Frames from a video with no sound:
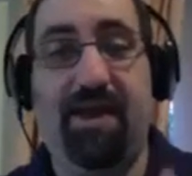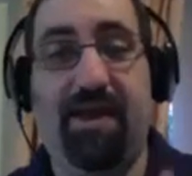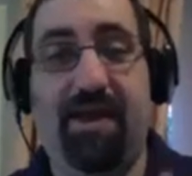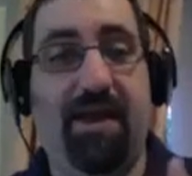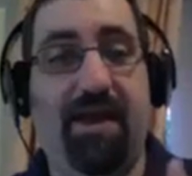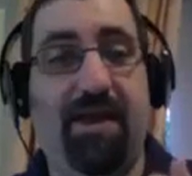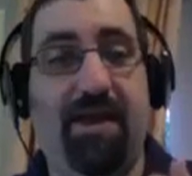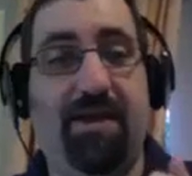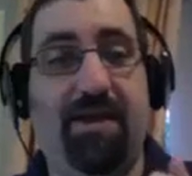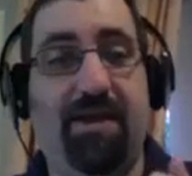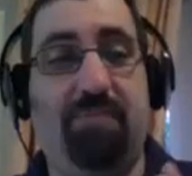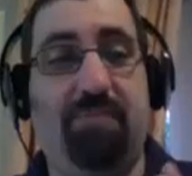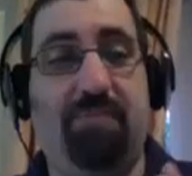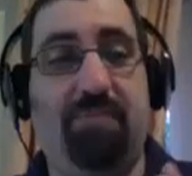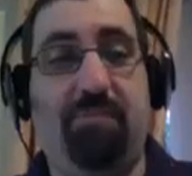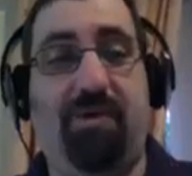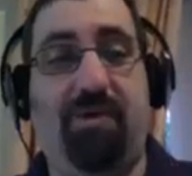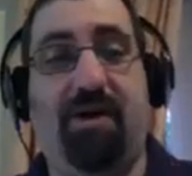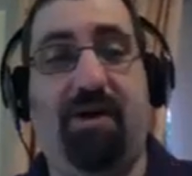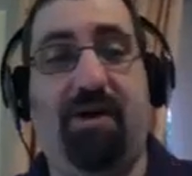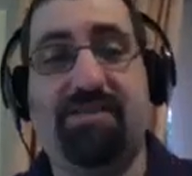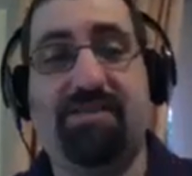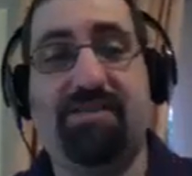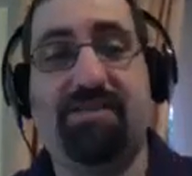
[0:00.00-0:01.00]
and my
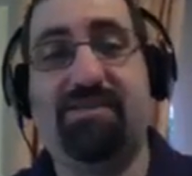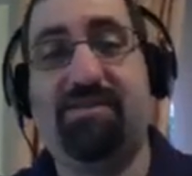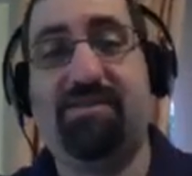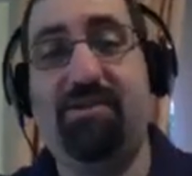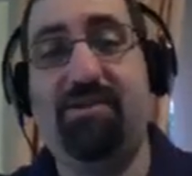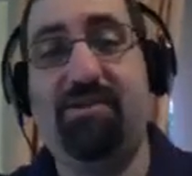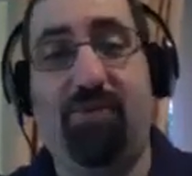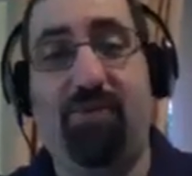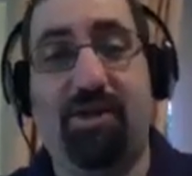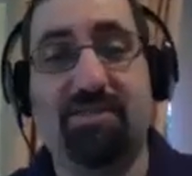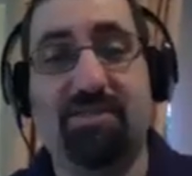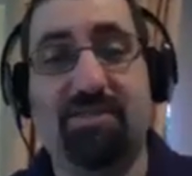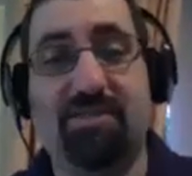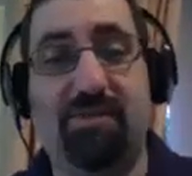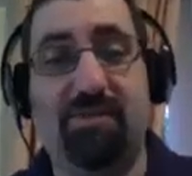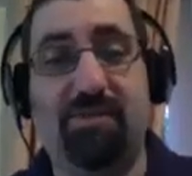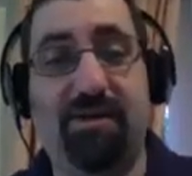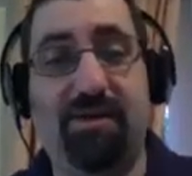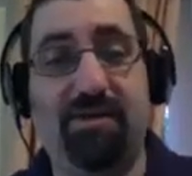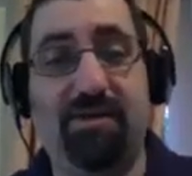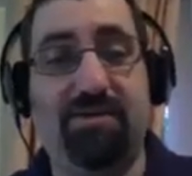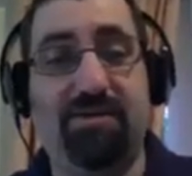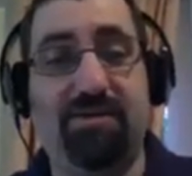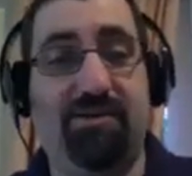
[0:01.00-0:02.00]
boss still wants
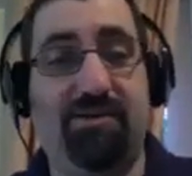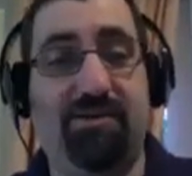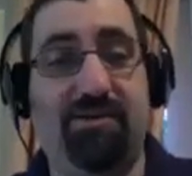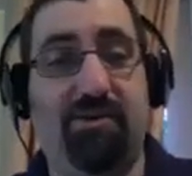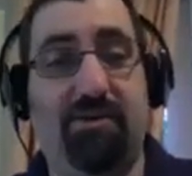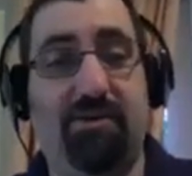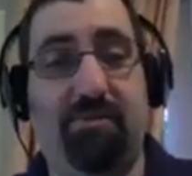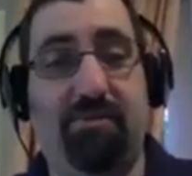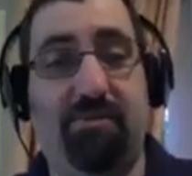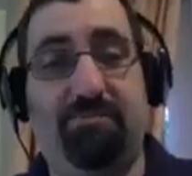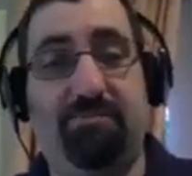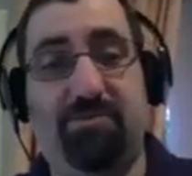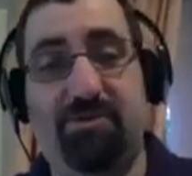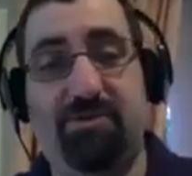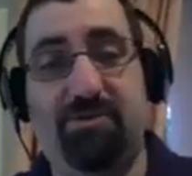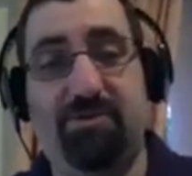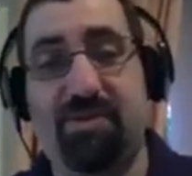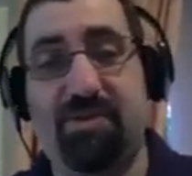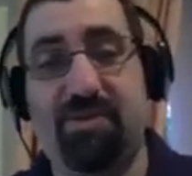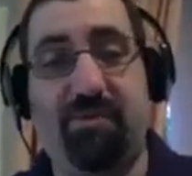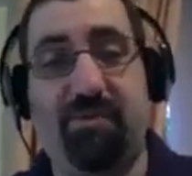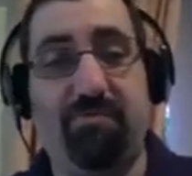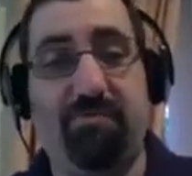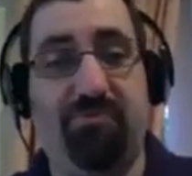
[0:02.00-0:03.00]
me to do
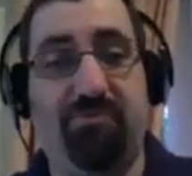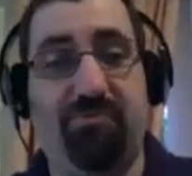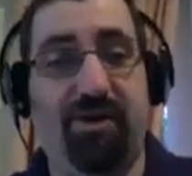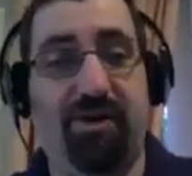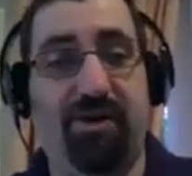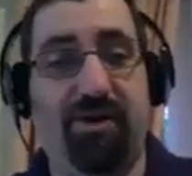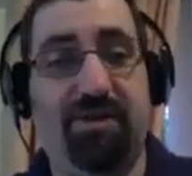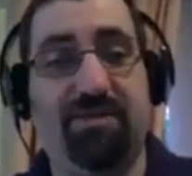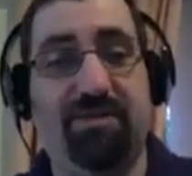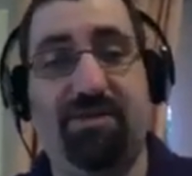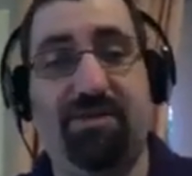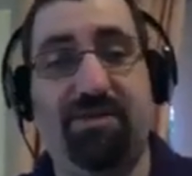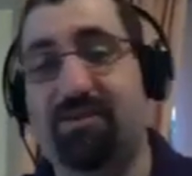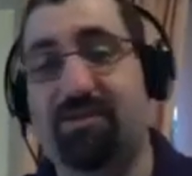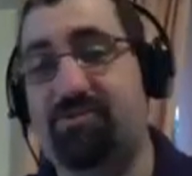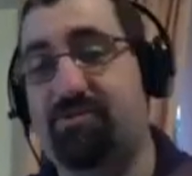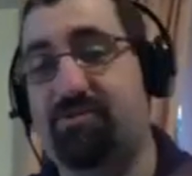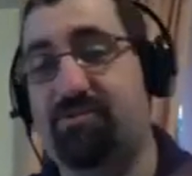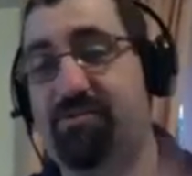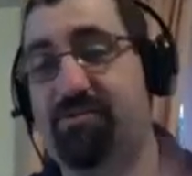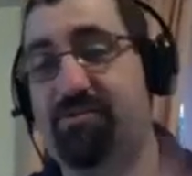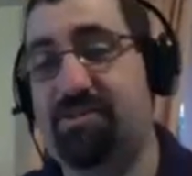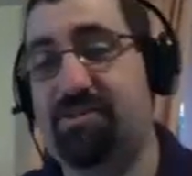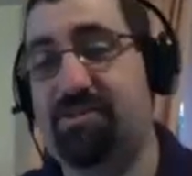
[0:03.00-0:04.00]
something pretty to
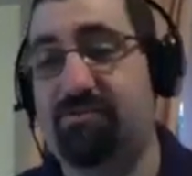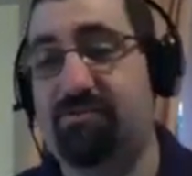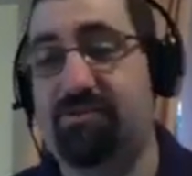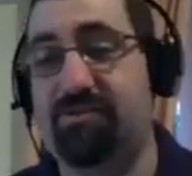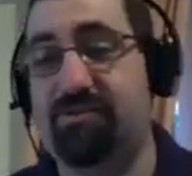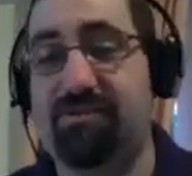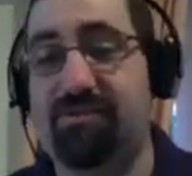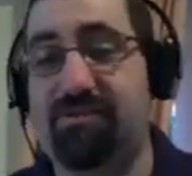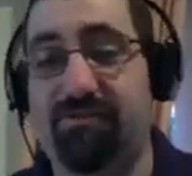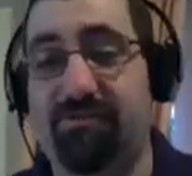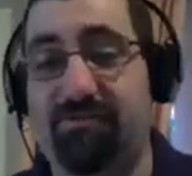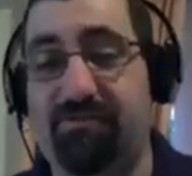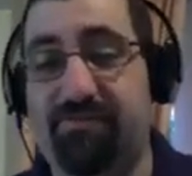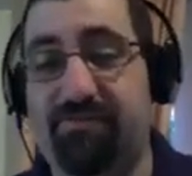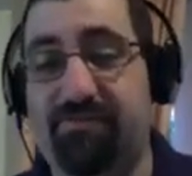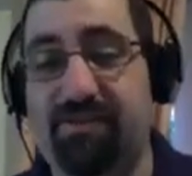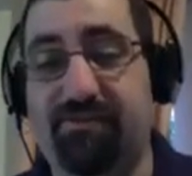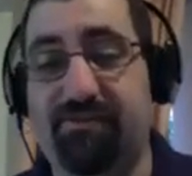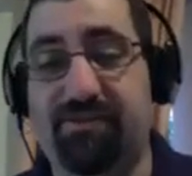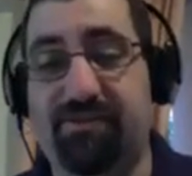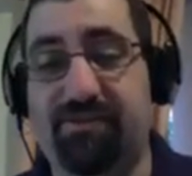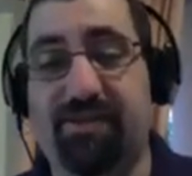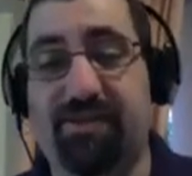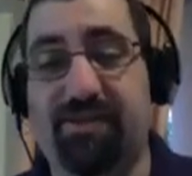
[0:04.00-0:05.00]
introduce students to their
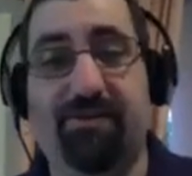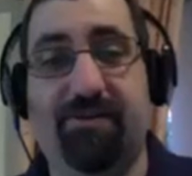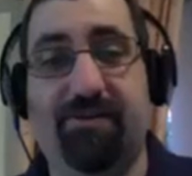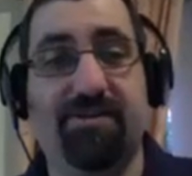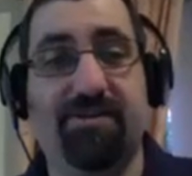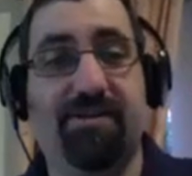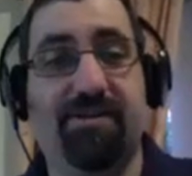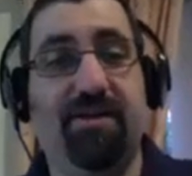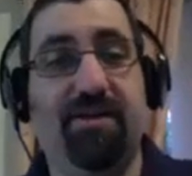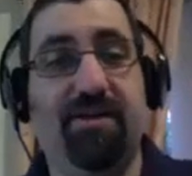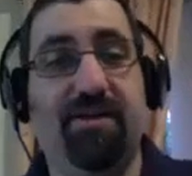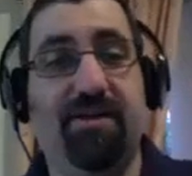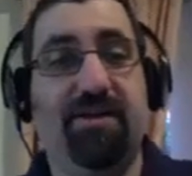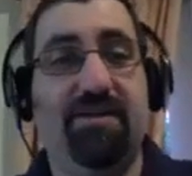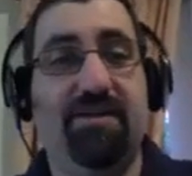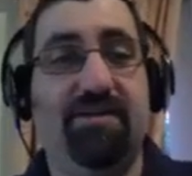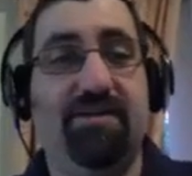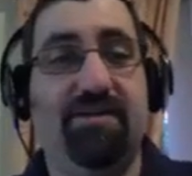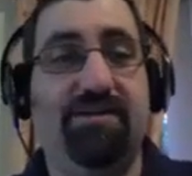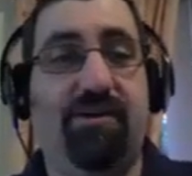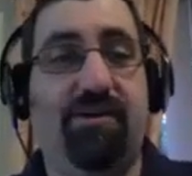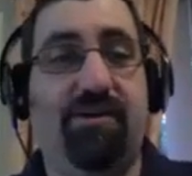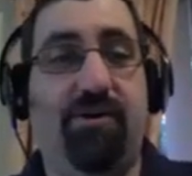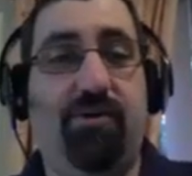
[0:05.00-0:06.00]
facilitators.
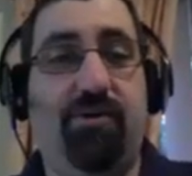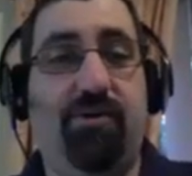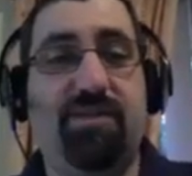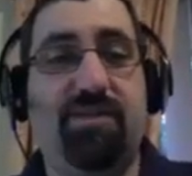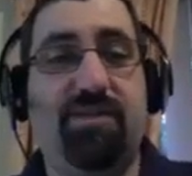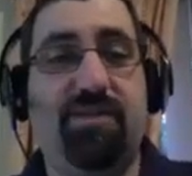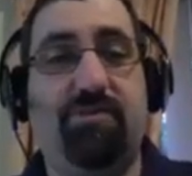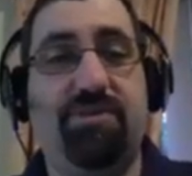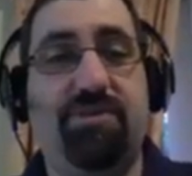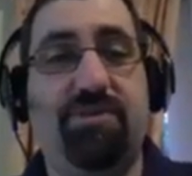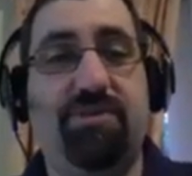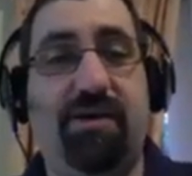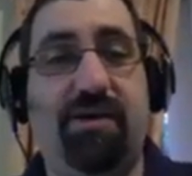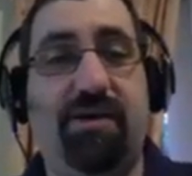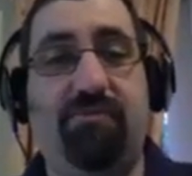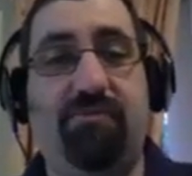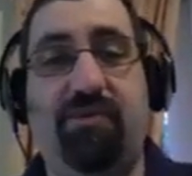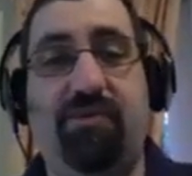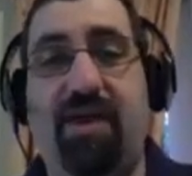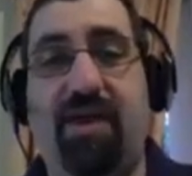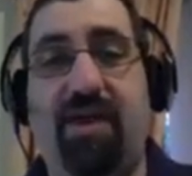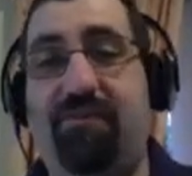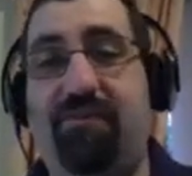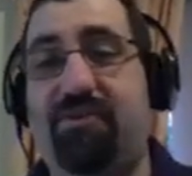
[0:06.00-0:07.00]
So let's pretend
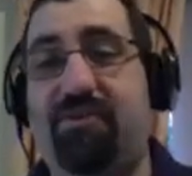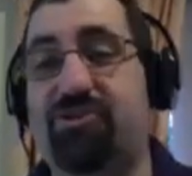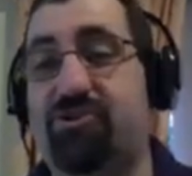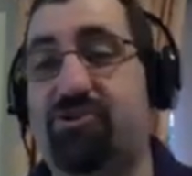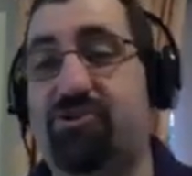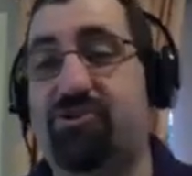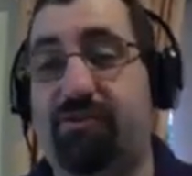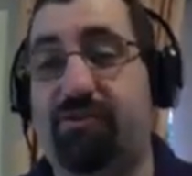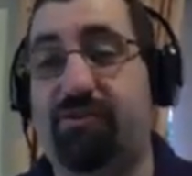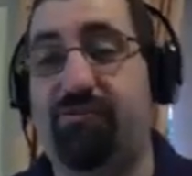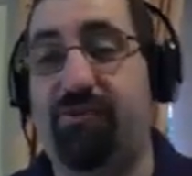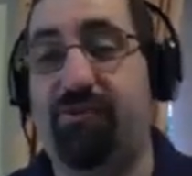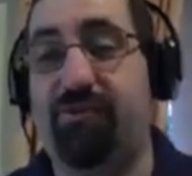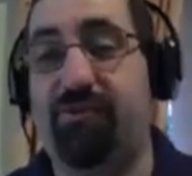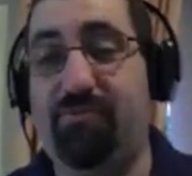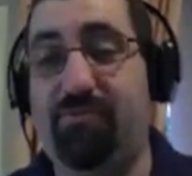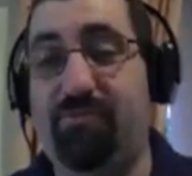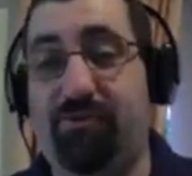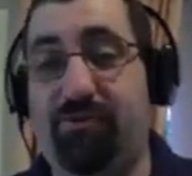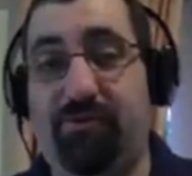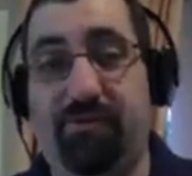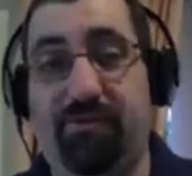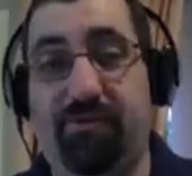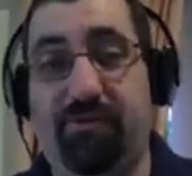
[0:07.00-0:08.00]
we have a jerk for a
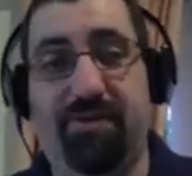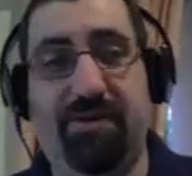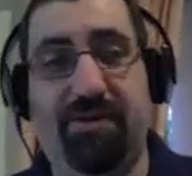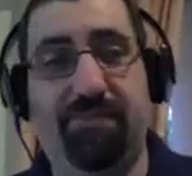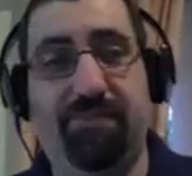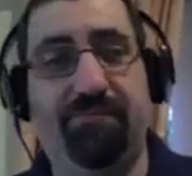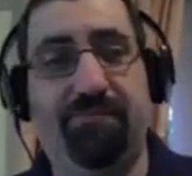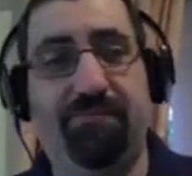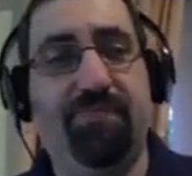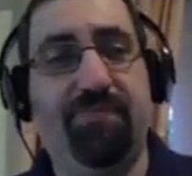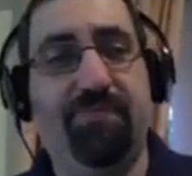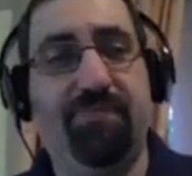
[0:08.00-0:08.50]
Moodle admin.